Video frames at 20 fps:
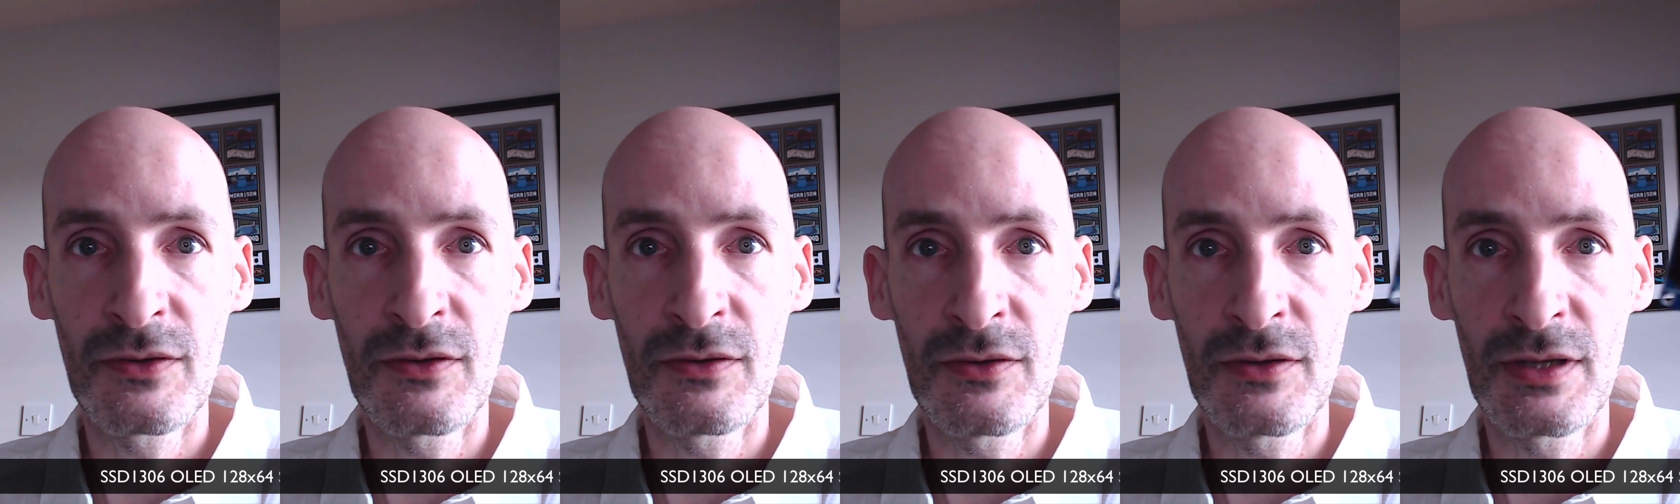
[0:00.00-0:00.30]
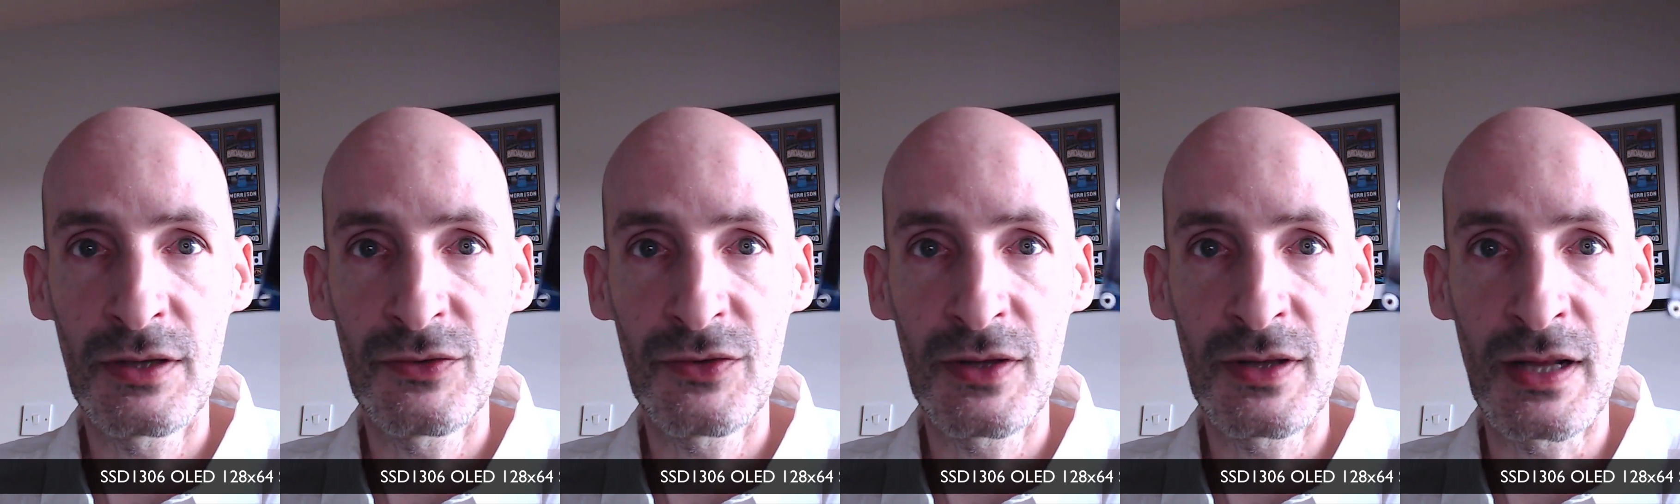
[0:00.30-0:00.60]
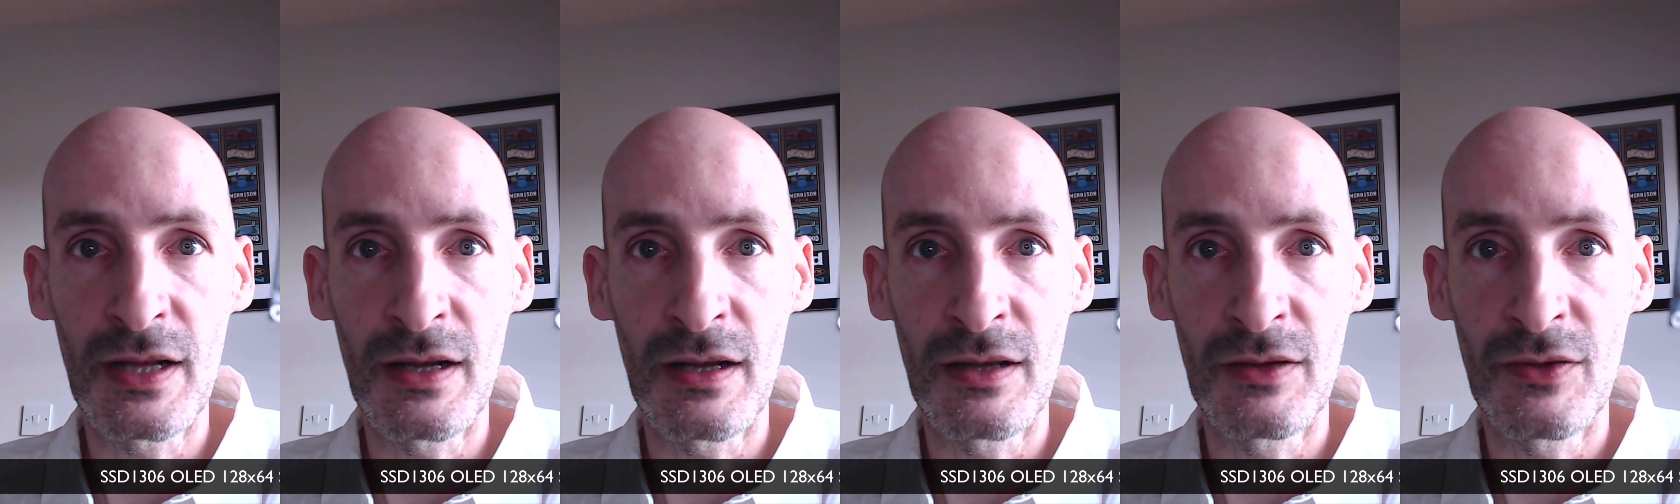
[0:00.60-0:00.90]
you, you can see
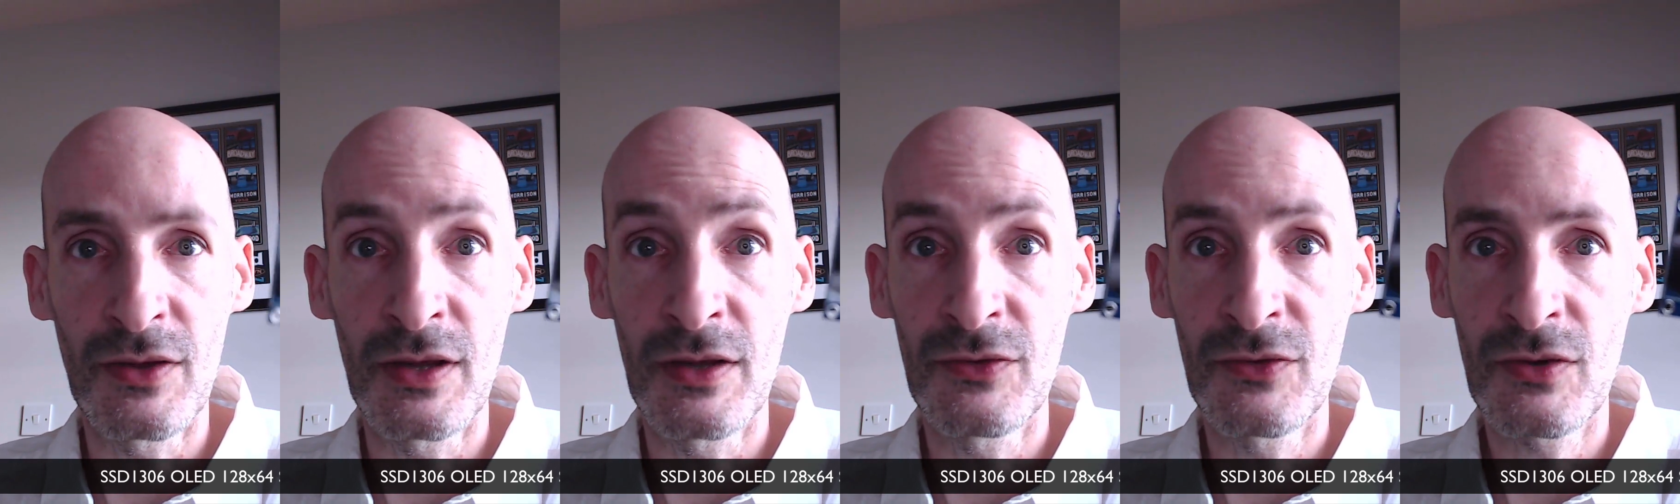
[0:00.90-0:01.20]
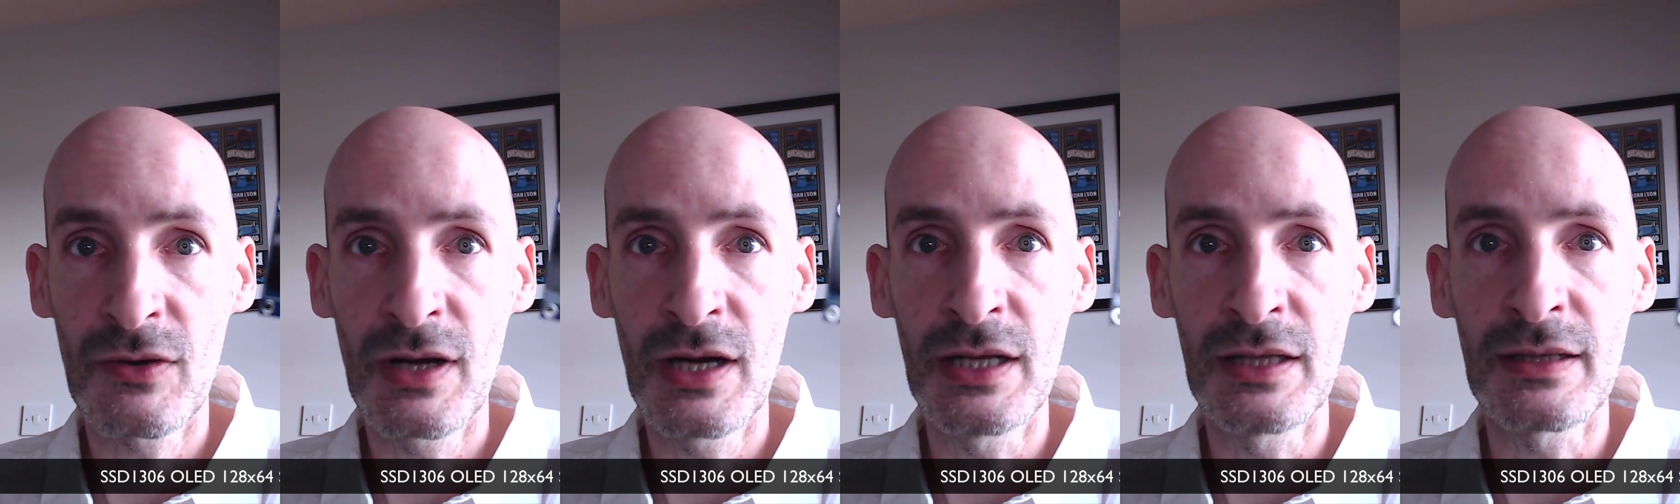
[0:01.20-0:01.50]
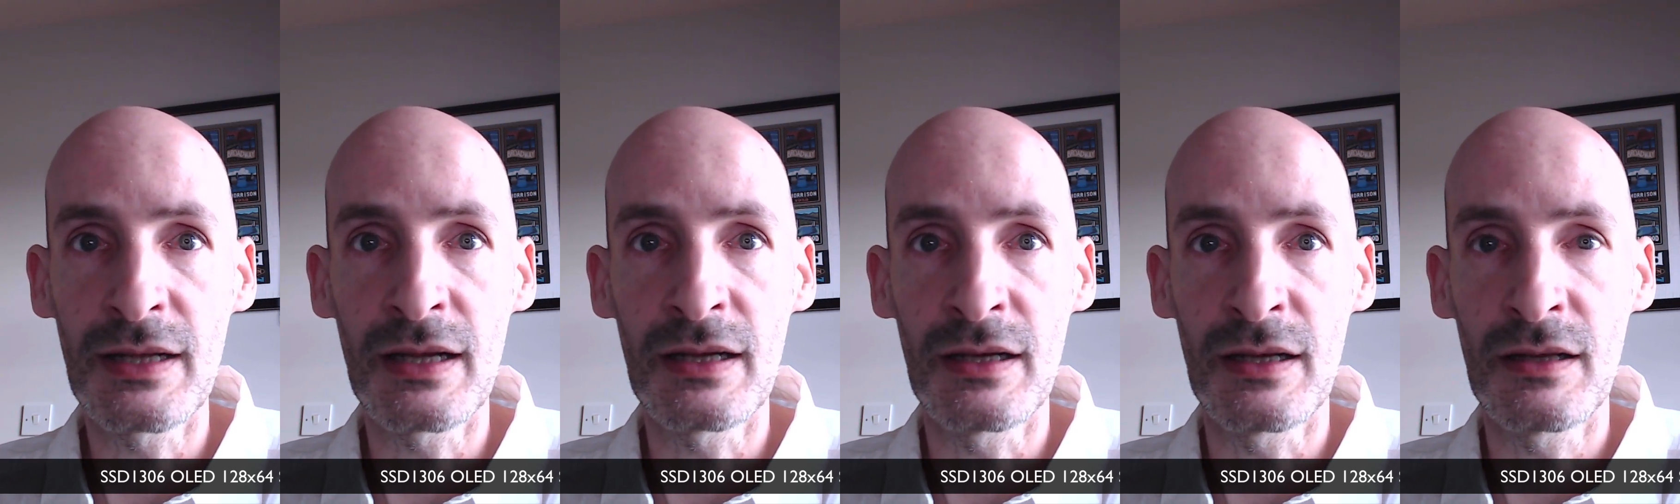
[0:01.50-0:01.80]
that it, it's really
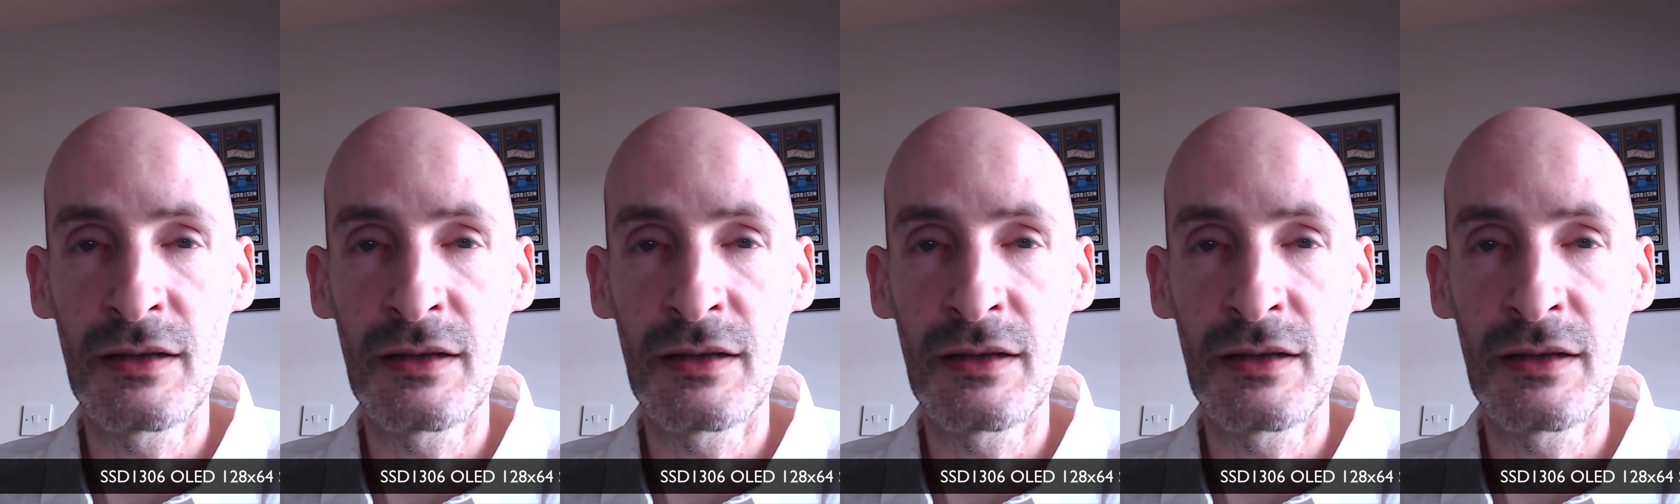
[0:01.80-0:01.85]
tiny.